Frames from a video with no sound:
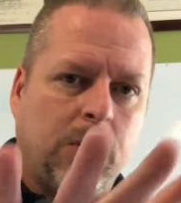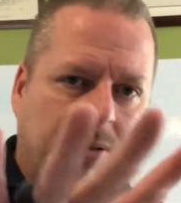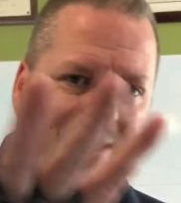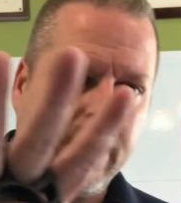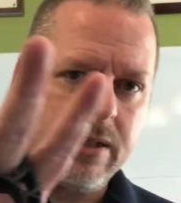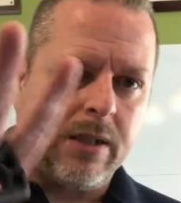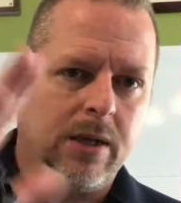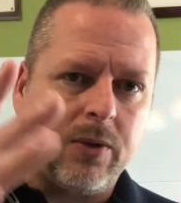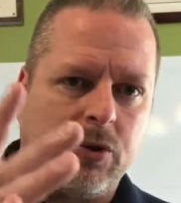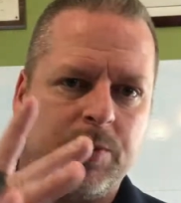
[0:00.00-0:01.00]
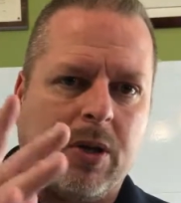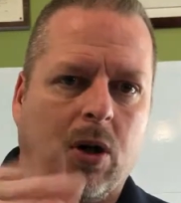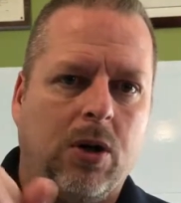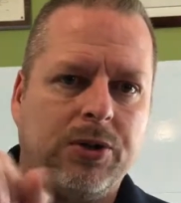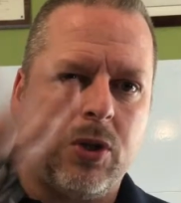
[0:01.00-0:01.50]
protect the knuckles, but
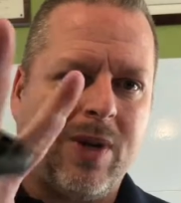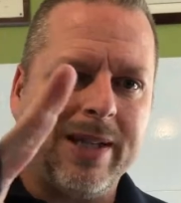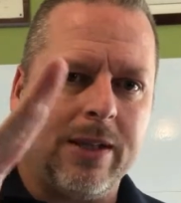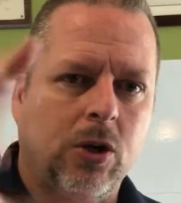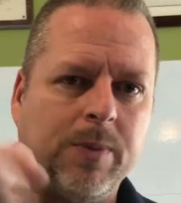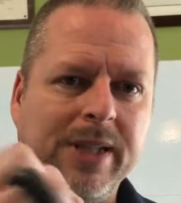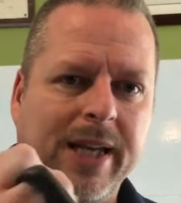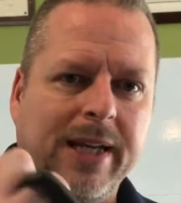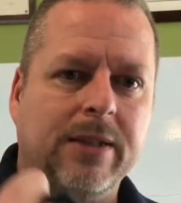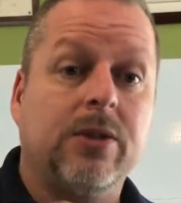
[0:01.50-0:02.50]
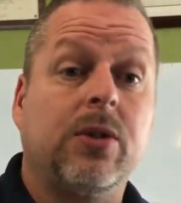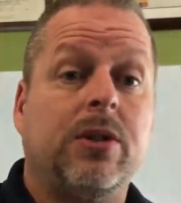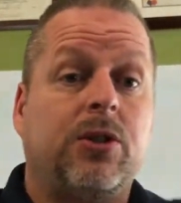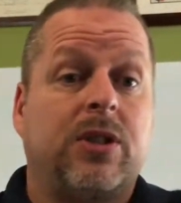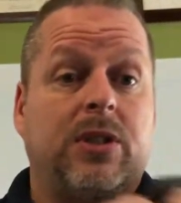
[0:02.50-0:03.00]
also I can open the hand so
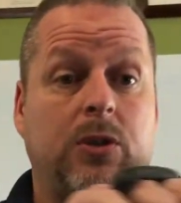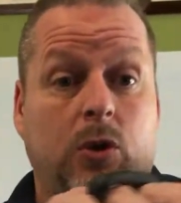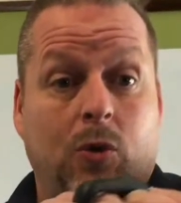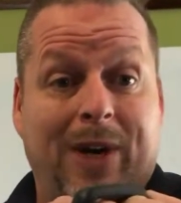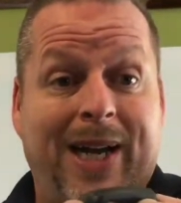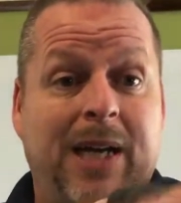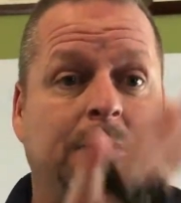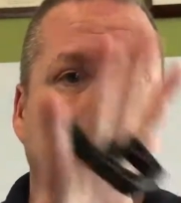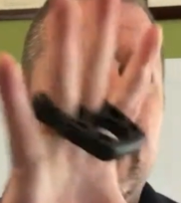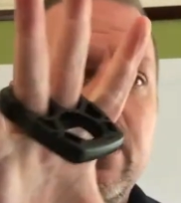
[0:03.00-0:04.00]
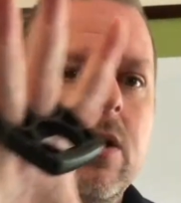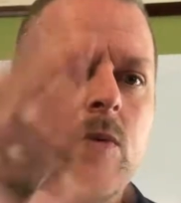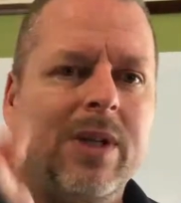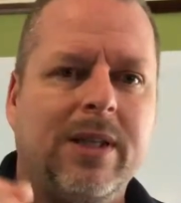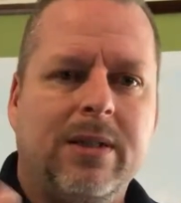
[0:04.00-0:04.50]
that you can still grab
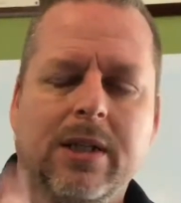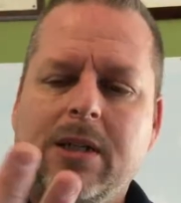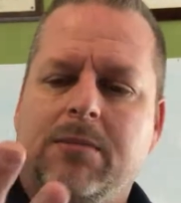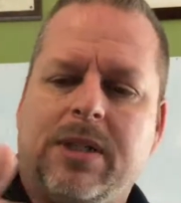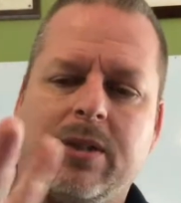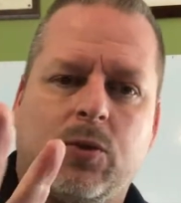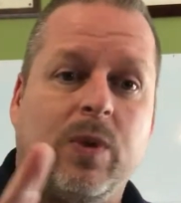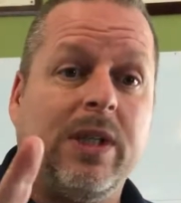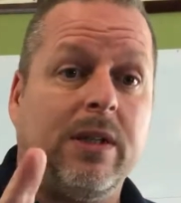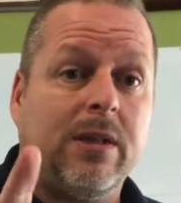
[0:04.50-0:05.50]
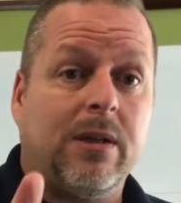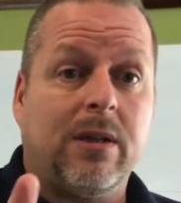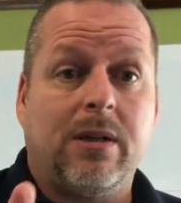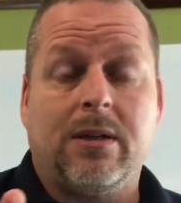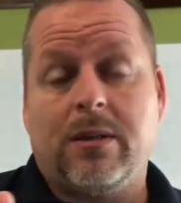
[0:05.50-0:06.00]
with it, because we
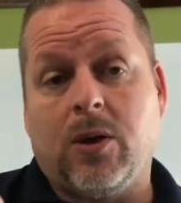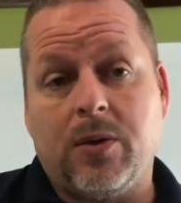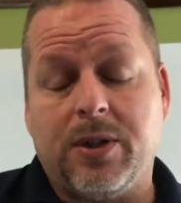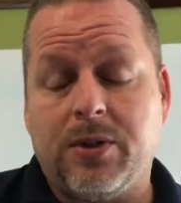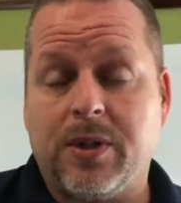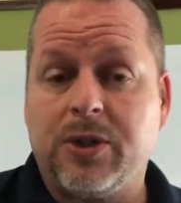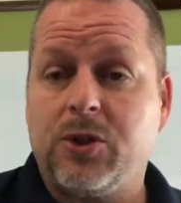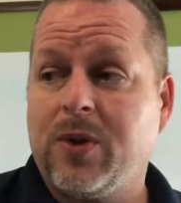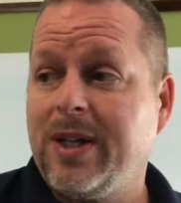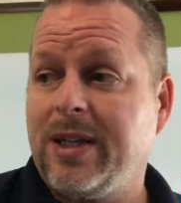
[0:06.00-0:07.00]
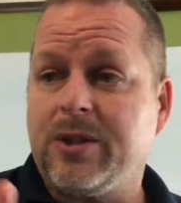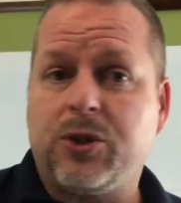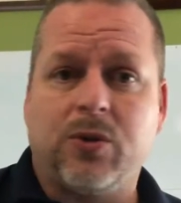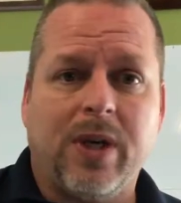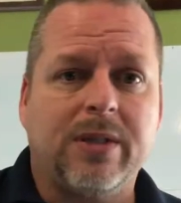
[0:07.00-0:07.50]
know that during training,
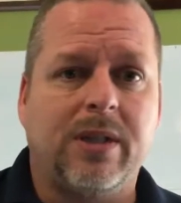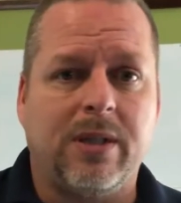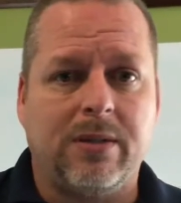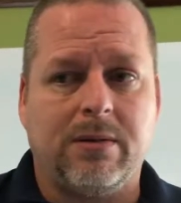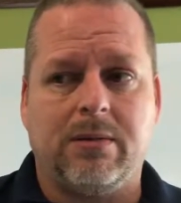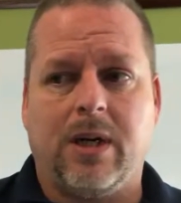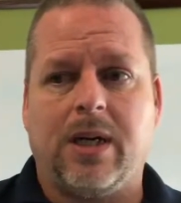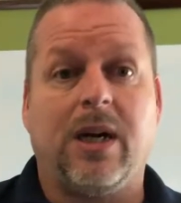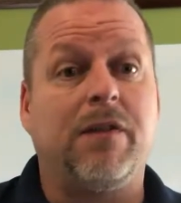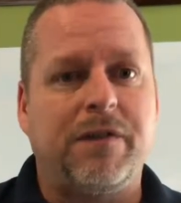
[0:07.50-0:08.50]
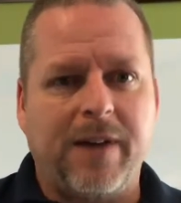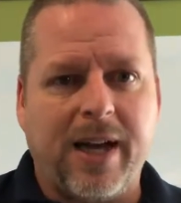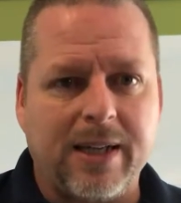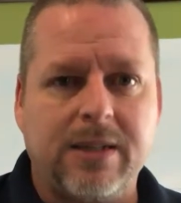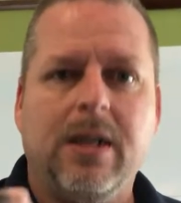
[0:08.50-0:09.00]
stress can
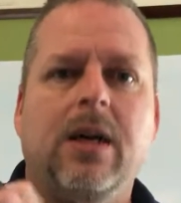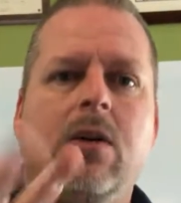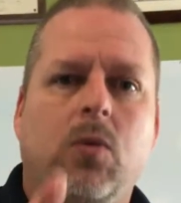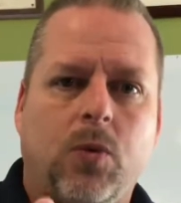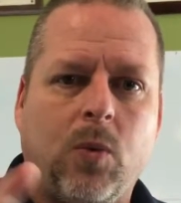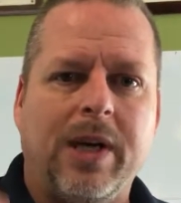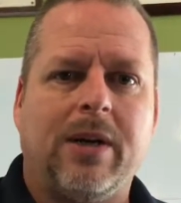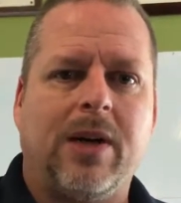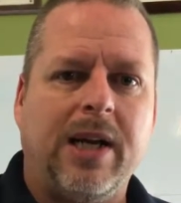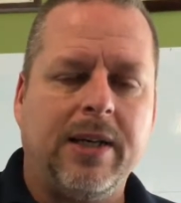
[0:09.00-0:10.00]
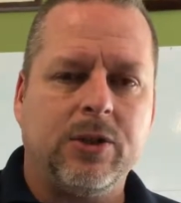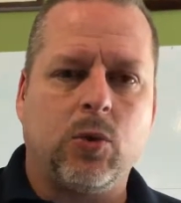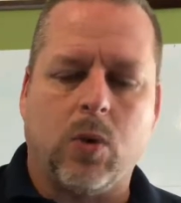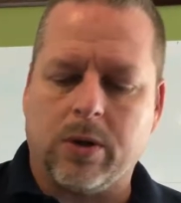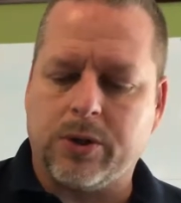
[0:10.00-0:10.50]
affect the way our hands
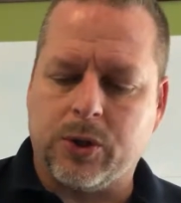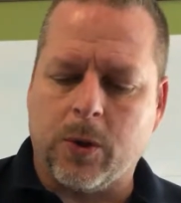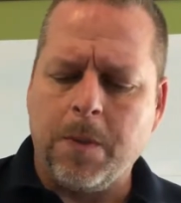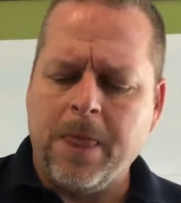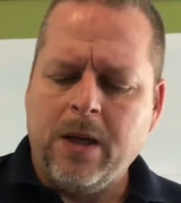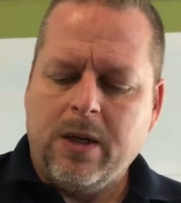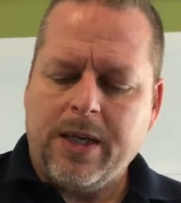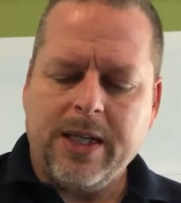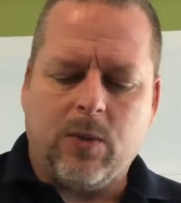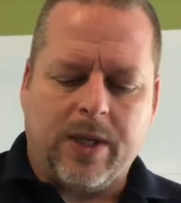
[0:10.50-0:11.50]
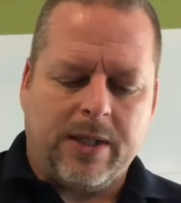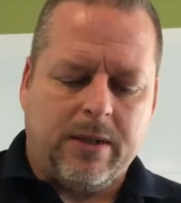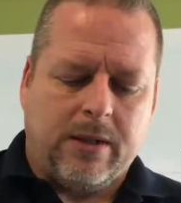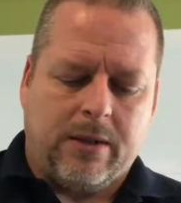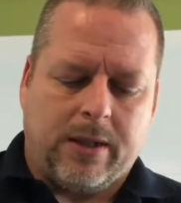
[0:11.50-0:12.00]
work. So anyway,
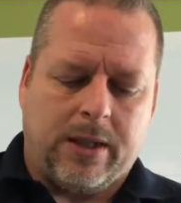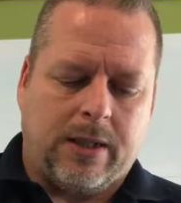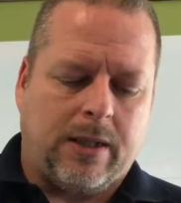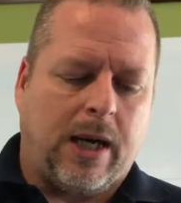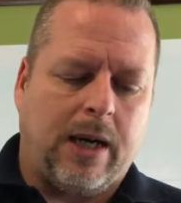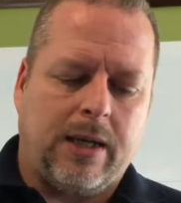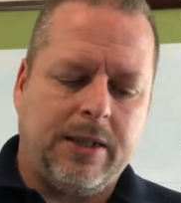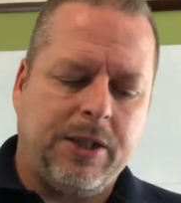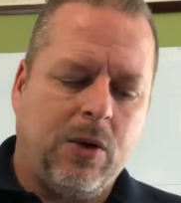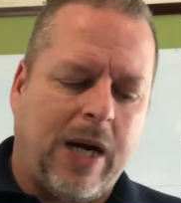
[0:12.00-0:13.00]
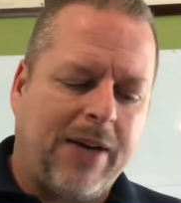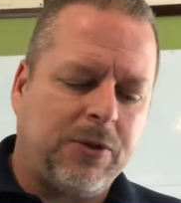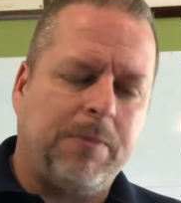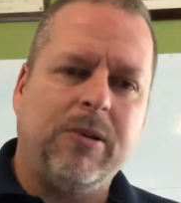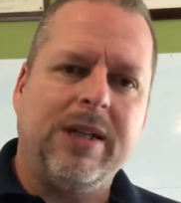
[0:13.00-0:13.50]

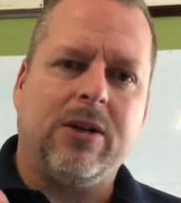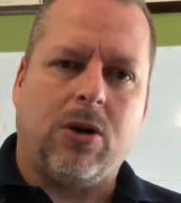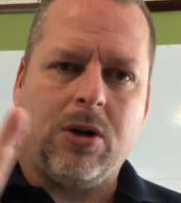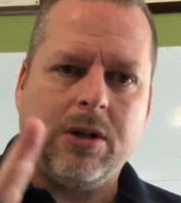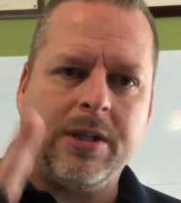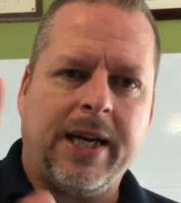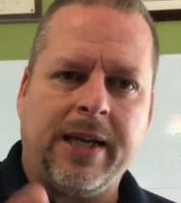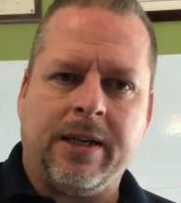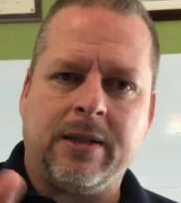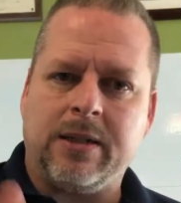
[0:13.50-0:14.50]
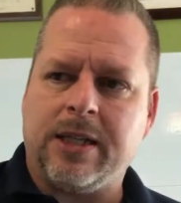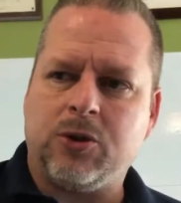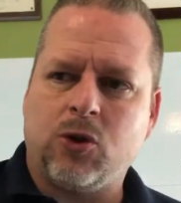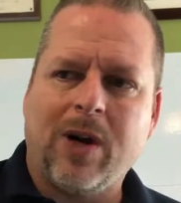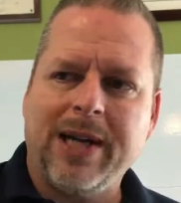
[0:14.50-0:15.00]
after putting it on and
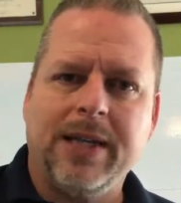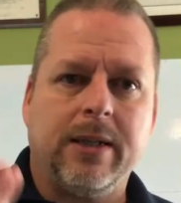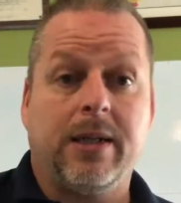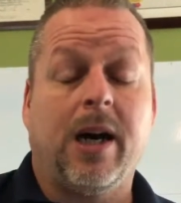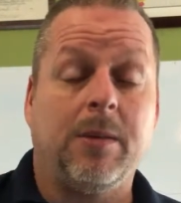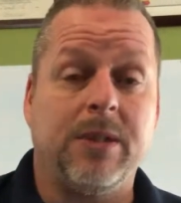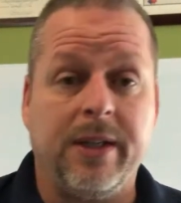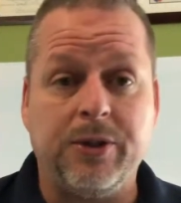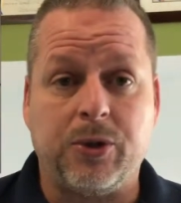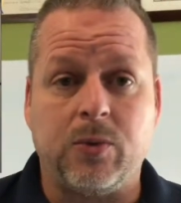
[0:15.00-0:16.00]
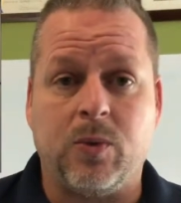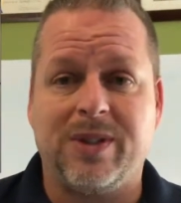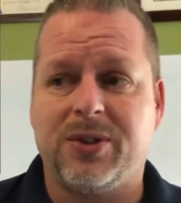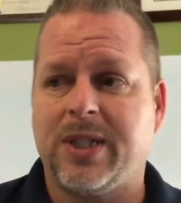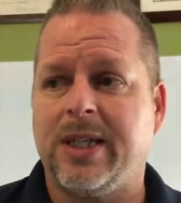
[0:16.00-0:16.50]
trying it in combination
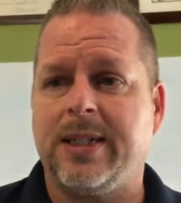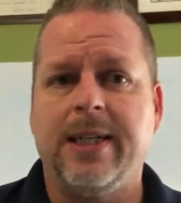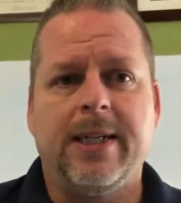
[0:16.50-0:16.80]
with, say,